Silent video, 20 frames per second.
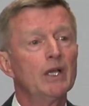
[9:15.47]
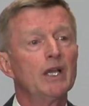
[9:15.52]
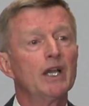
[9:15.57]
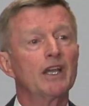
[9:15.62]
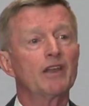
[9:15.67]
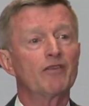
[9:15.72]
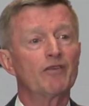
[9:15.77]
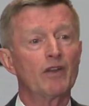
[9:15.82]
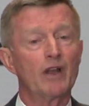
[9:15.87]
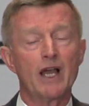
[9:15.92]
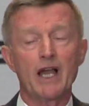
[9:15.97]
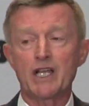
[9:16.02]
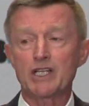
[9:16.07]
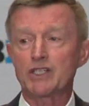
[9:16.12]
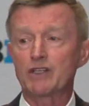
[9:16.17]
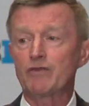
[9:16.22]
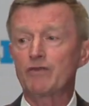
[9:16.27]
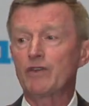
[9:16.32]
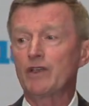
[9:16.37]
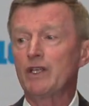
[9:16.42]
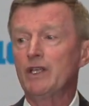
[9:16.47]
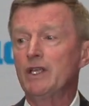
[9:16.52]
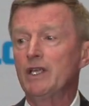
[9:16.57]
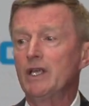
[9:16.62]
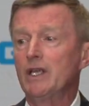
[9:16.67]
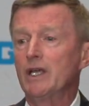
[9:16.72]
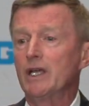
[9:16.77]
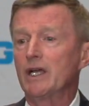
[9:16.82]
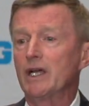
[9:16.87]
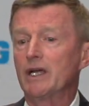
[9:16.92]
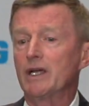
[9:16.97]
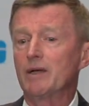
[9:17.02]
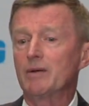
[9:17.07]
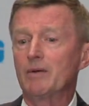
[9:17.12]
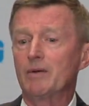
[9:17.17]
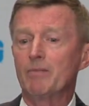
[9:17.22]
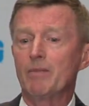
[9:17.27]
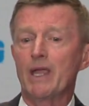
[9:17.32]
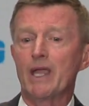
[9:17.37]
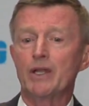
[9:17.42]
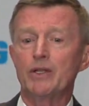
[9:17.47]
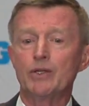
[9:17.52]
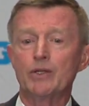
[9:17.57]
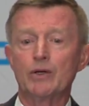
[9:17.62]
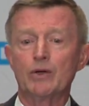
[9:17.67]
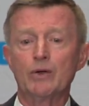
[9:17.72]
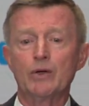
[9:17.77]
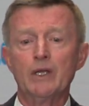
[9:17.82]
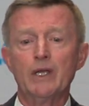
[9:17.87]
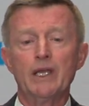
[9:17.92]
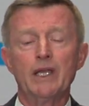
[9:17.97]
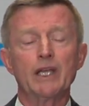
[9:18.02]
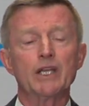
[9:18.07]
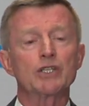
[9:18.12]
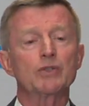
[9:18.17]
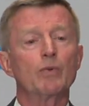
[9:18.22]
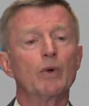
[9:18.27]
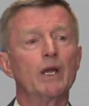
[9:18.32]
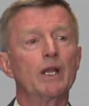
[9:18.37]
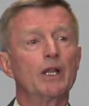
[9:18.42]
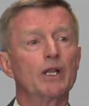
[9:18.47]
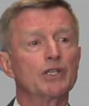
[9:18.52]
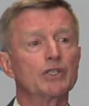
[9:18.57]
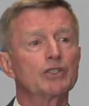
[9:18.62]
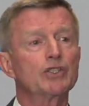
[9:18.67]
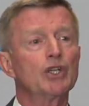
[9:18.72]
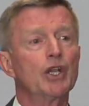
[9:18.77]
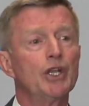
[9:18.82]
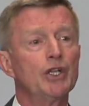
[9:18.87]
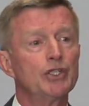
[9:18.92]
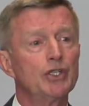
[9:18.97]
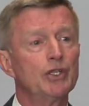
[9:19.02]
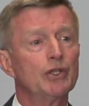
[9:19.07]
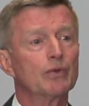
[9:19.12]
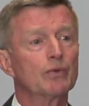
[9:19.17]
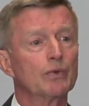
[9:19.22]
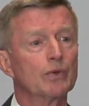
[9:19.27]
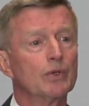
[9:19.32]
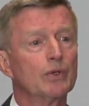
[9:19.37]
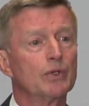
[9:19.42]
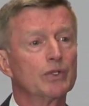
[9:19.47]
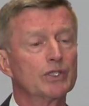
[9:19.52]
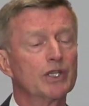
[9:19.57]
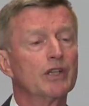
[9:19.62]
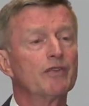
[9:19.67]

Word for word: a philosophy uh, manual, as well as changing the rules.